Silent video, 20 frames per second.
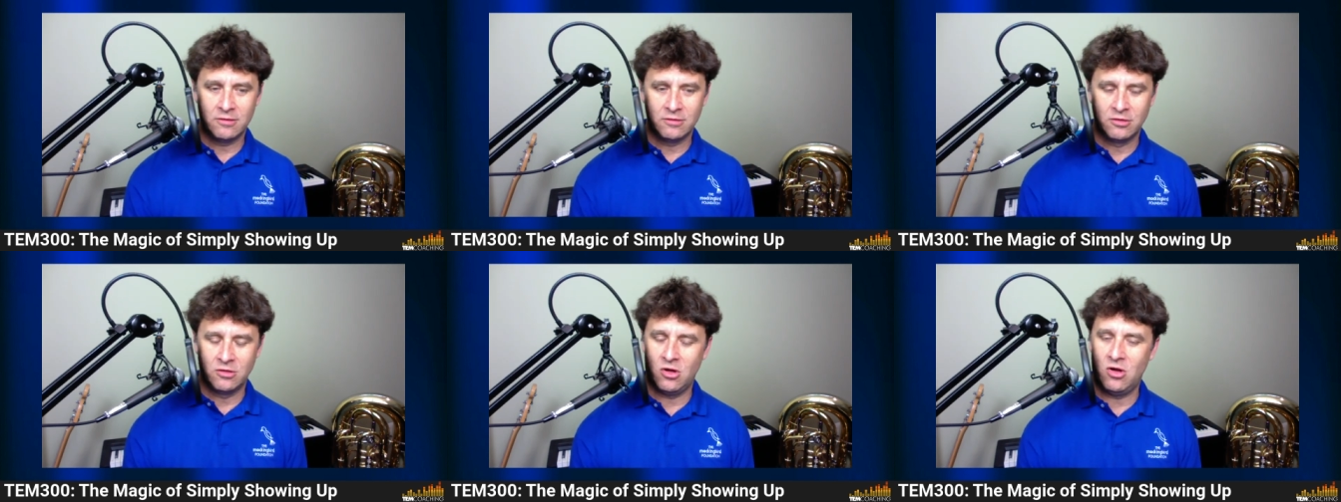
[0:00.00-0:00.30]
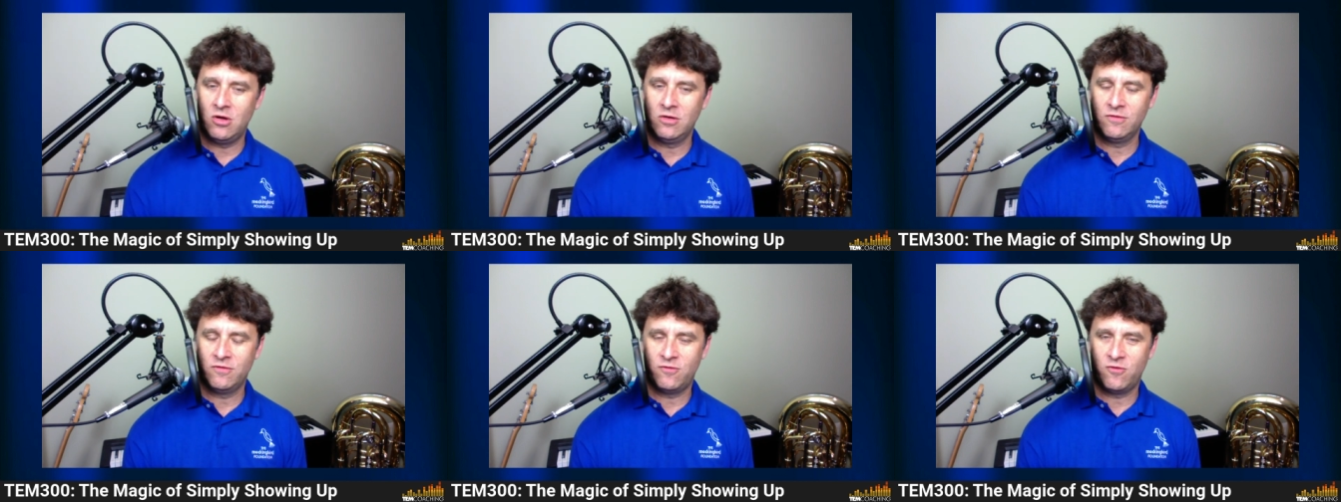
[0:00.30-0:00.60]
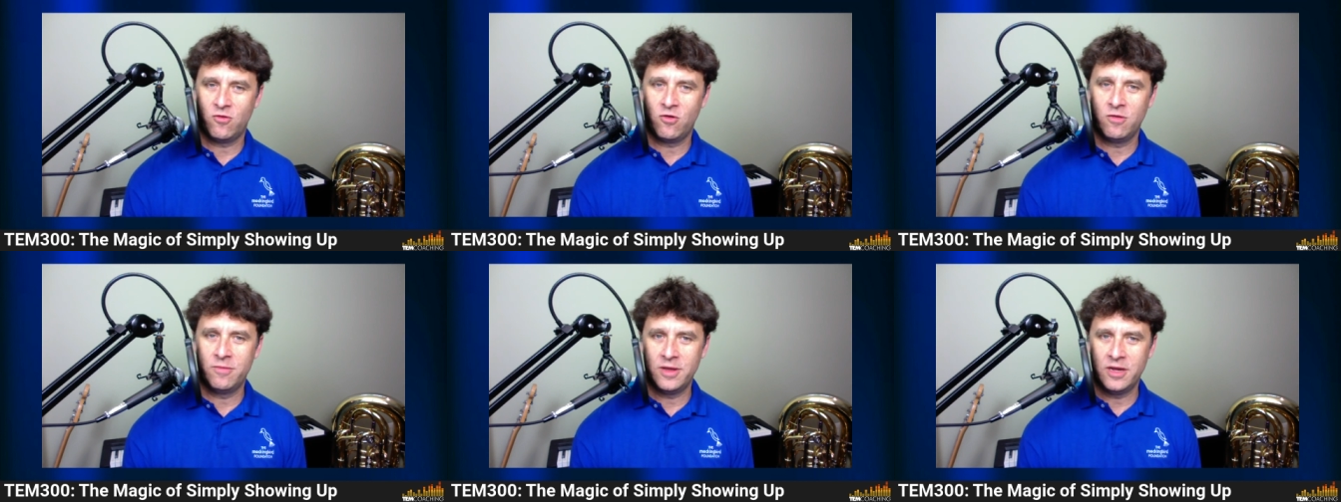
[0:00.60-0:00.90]
you know, long
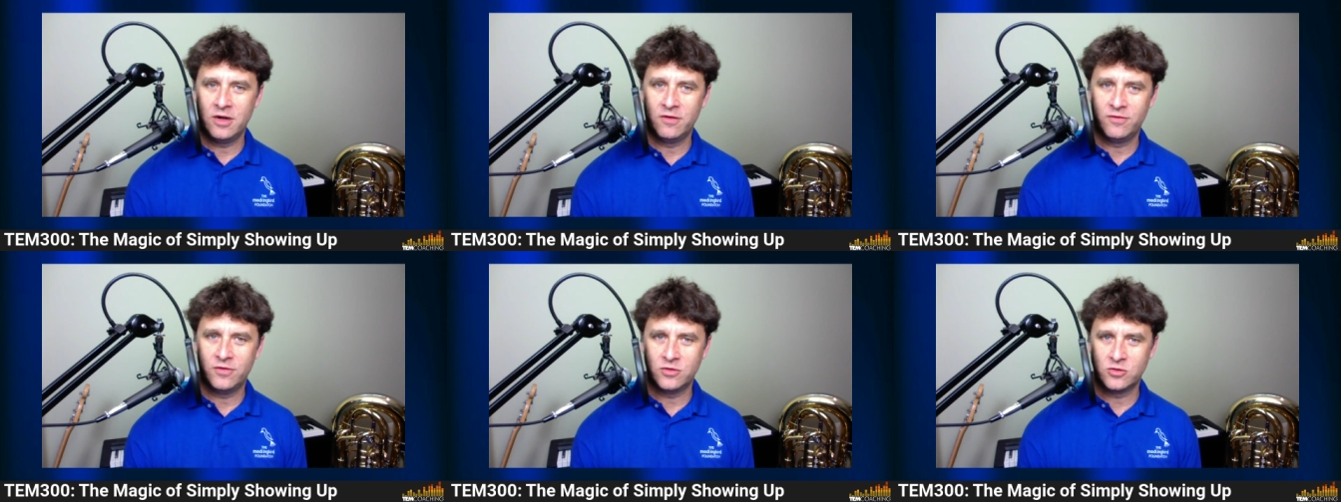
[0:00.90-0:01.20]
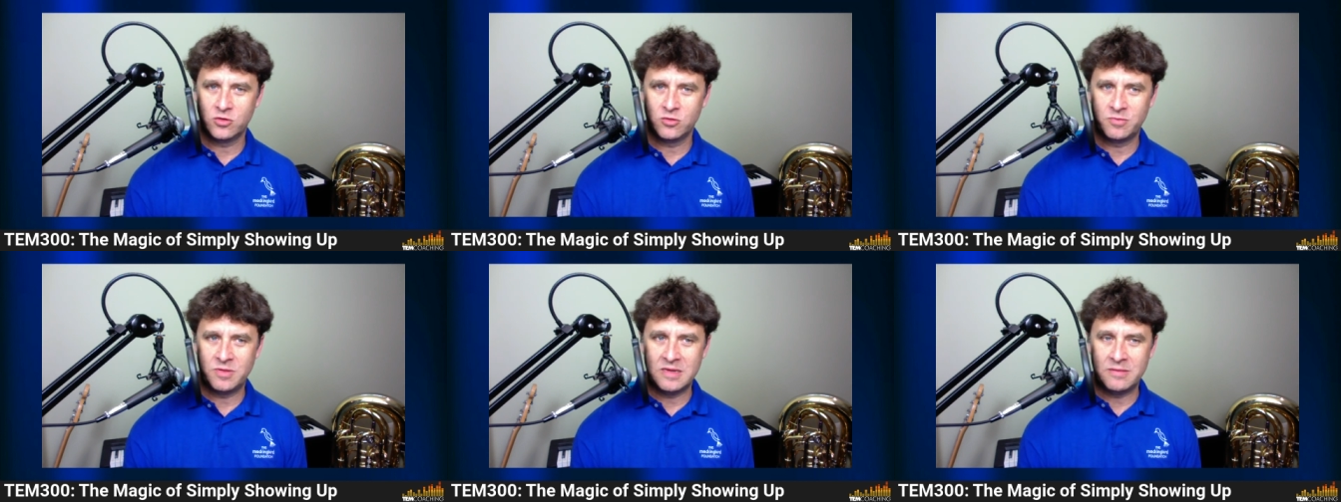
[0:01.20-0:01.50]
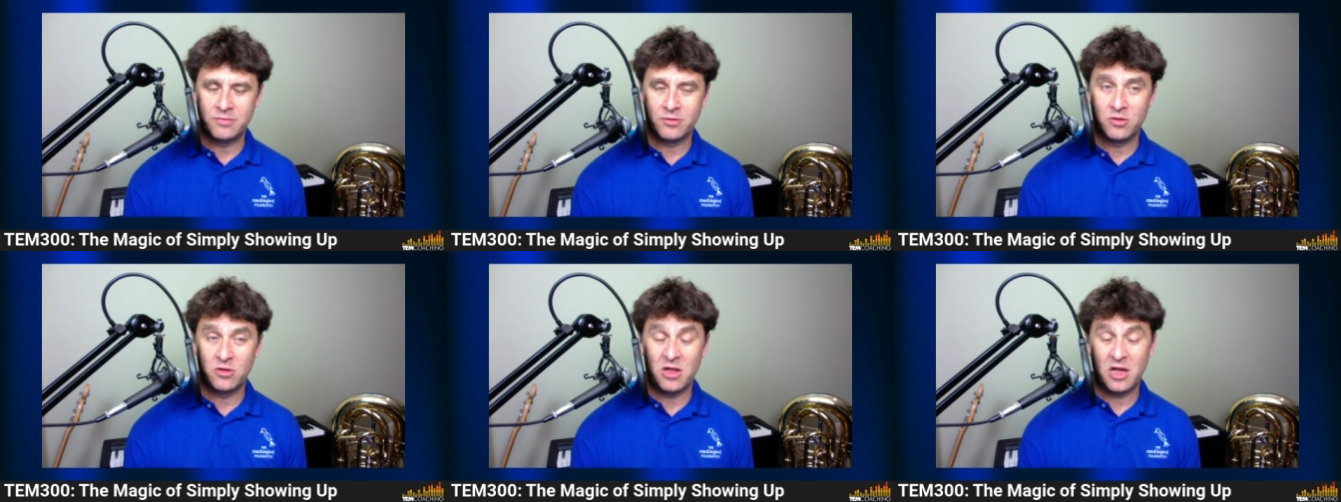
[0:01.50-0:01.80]
form interviews with
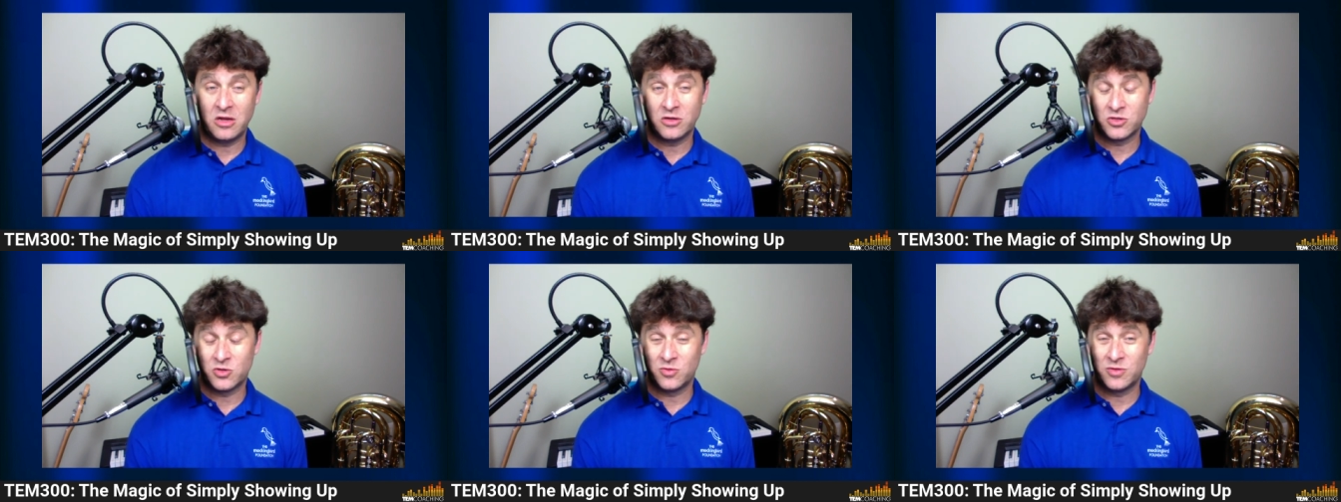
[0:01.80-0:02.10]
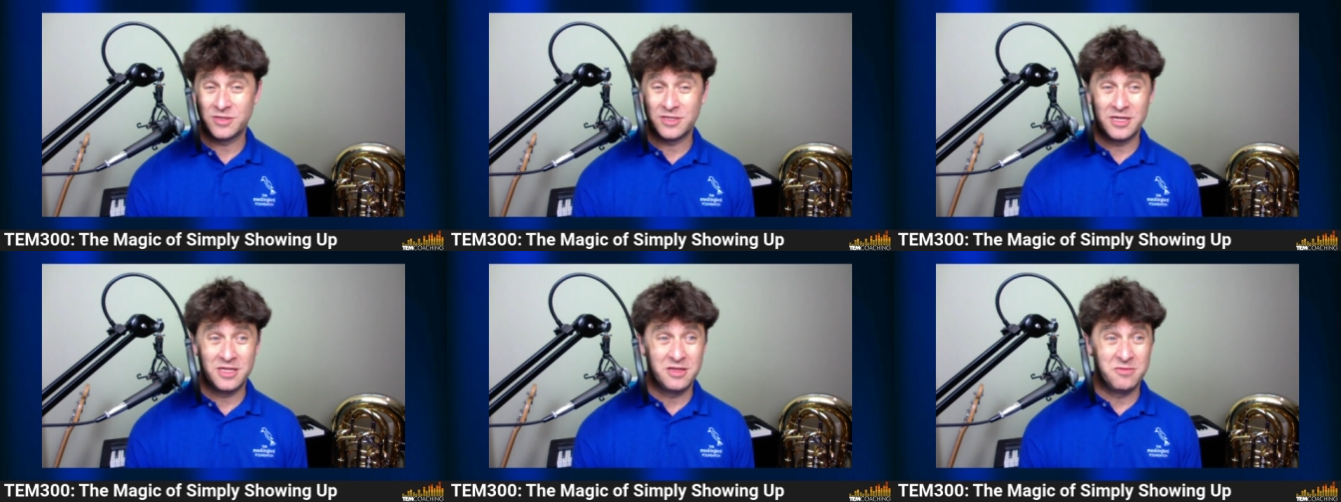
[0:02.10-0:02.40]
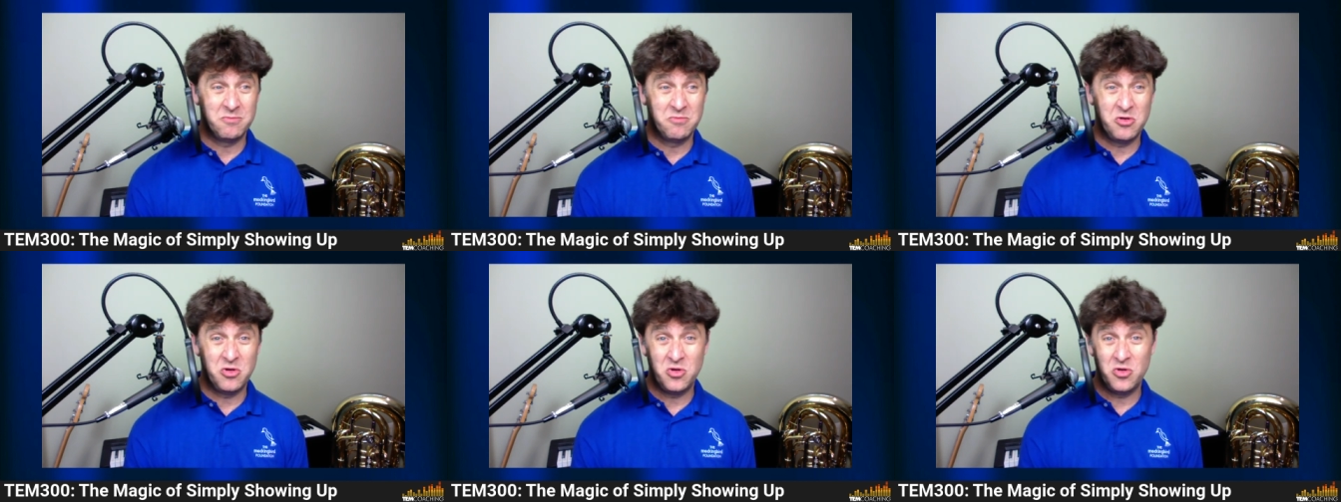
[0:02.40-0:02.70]
people. I also wasn't
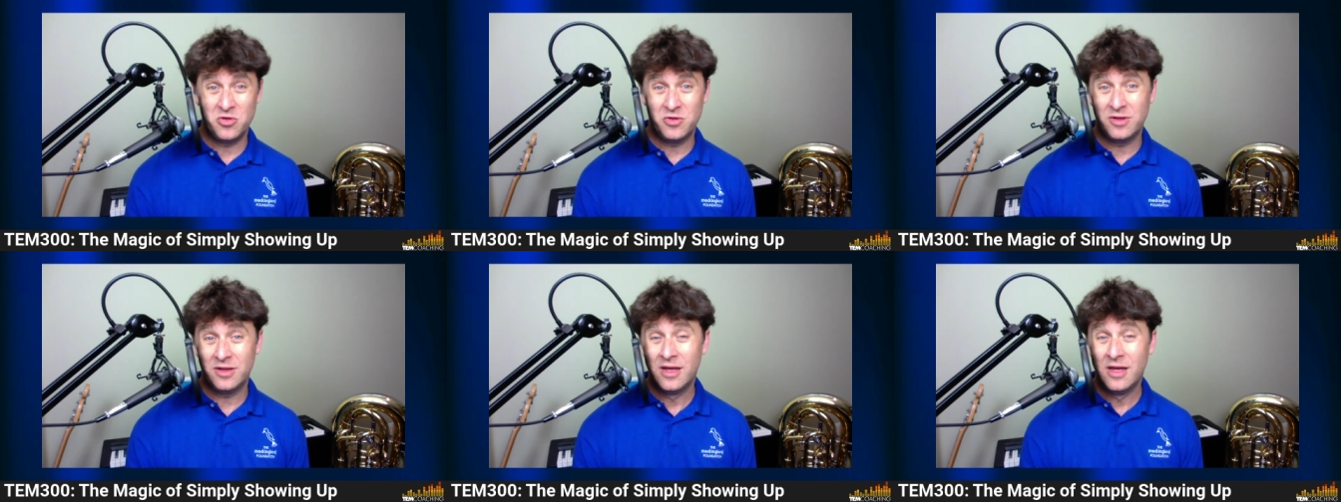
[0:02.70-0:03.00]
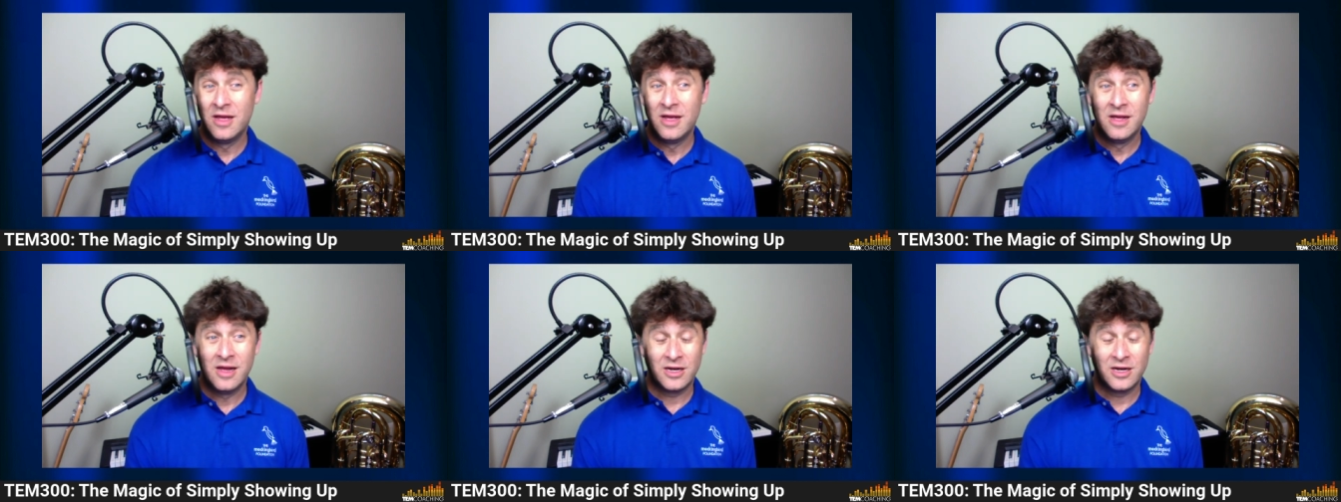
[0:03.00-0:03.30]
in the mood.